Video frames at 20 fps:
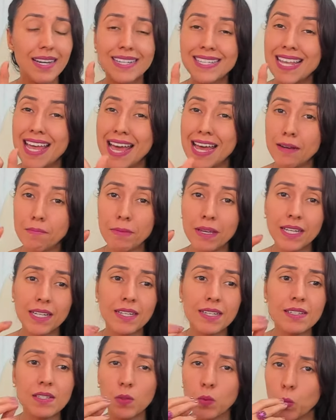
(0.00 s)
10
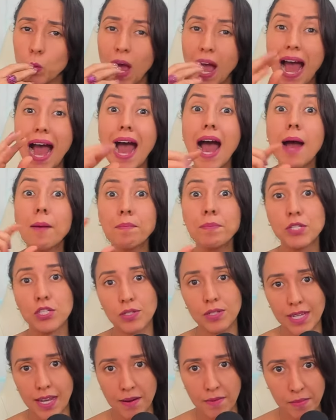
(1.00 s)
minutes, up to
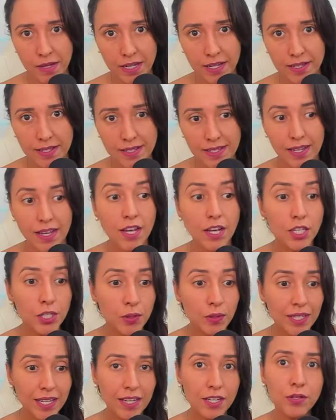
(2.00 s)
10 minutes.
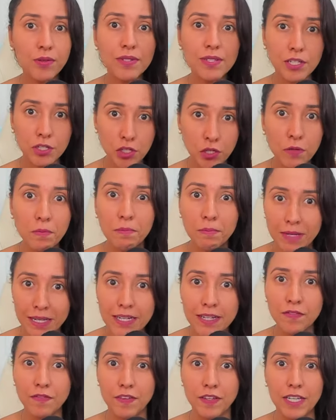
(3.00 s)
You can use a
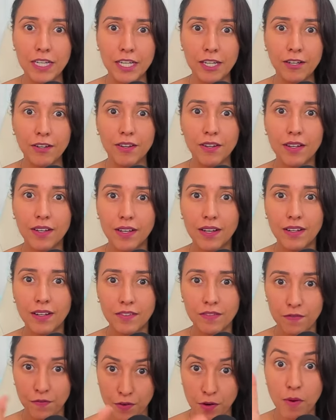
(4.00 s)
2-minute video
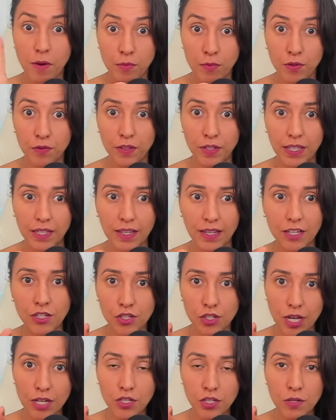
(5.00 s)
from a movie, a
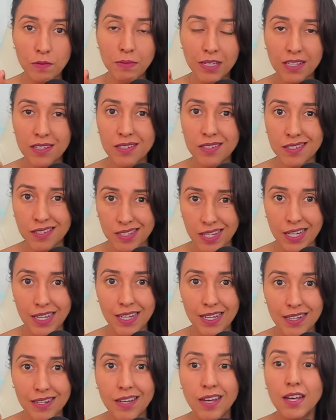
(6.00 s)
2-minute
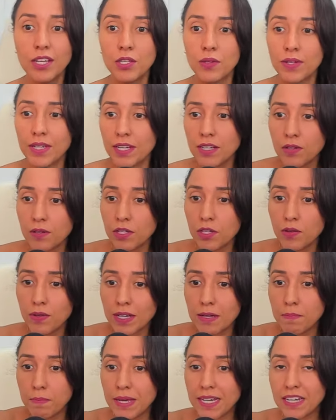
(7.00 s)
scene. You
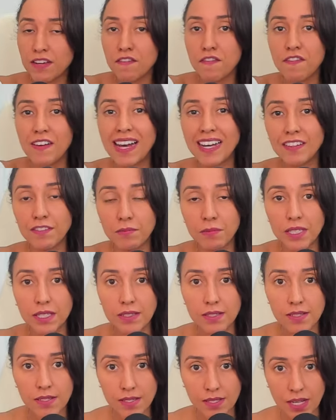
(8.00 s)
can pick a
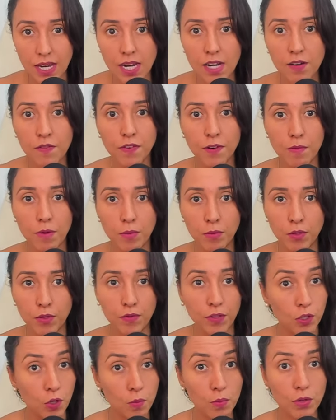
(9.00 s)
5-minute scene from a
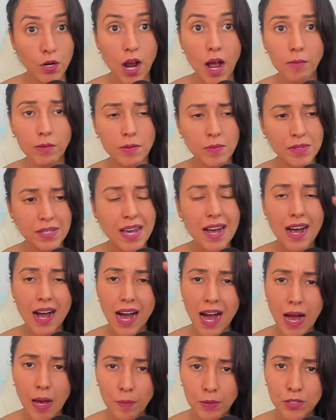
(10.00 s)
movie, no problems.
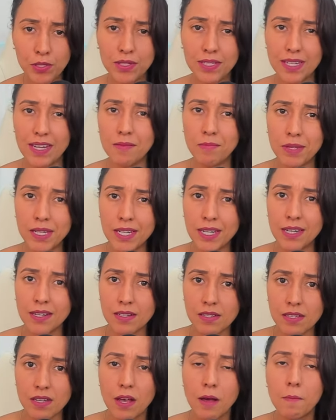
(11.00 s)
Up to 10
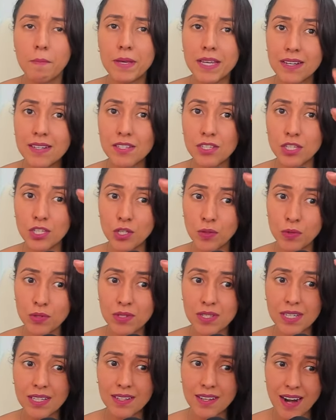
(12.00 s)
minutes, because you will
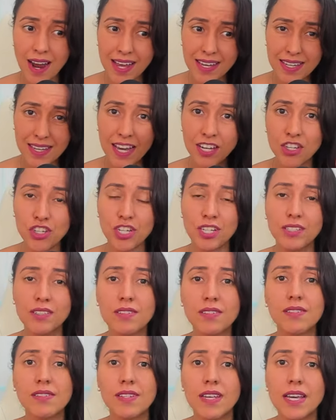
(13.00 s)
see that I share
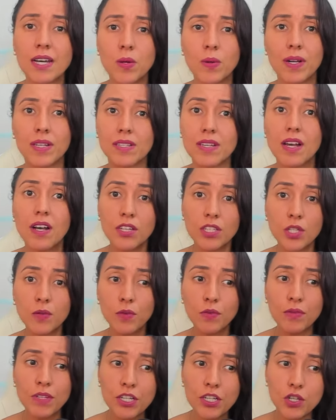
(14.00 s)
a sequence. You
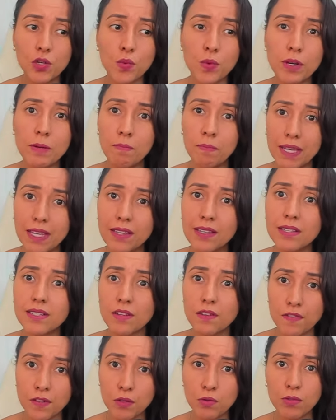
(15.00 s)
will need to repeat this a
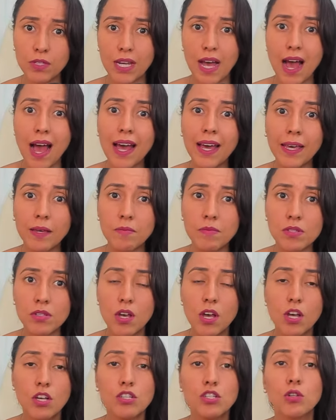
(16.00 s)
few times.
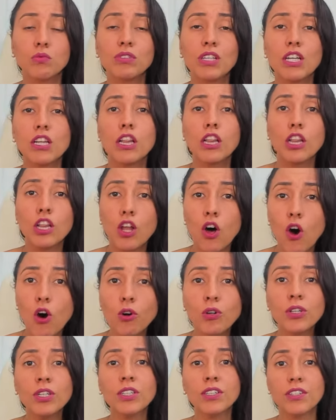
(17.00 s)
So the
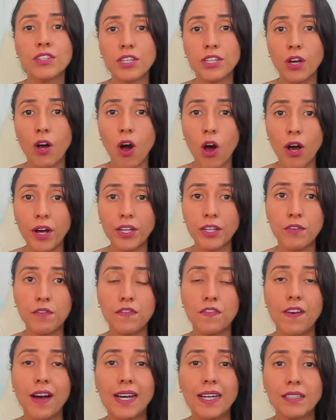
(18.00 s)
longer the audio
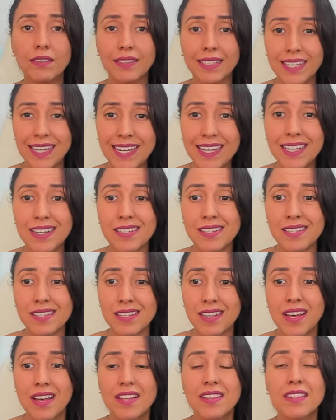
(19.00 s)
file is,
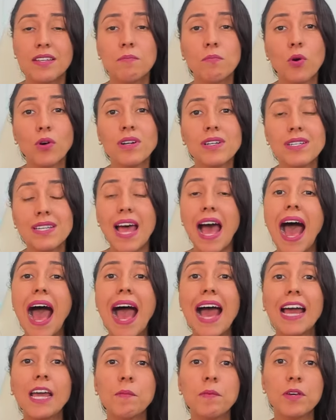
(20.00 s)
the more
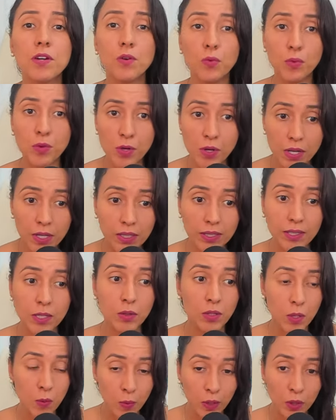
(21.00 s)
time
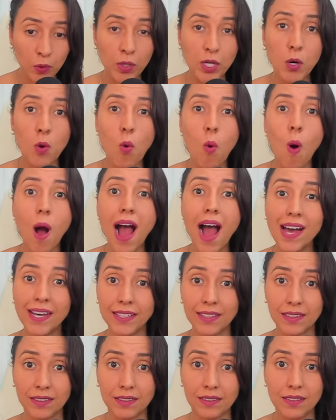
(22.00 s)
it will
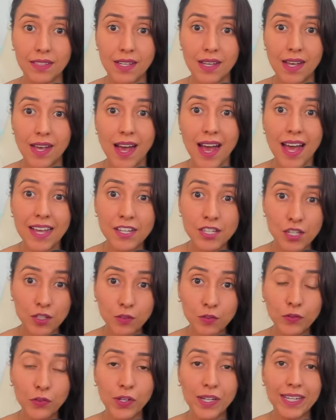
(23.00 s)
require. And
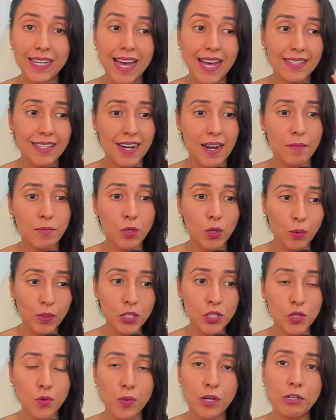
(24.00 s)
don't forget that I'm going
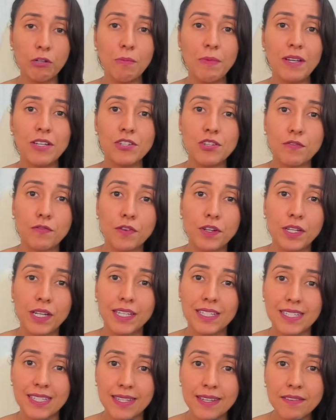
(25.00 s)
to recommend different
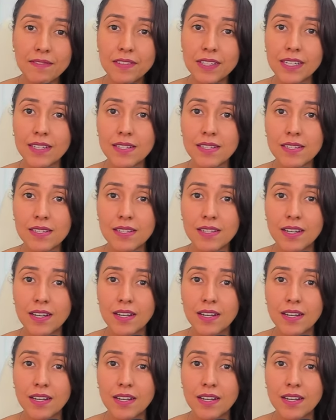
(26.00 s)
activities.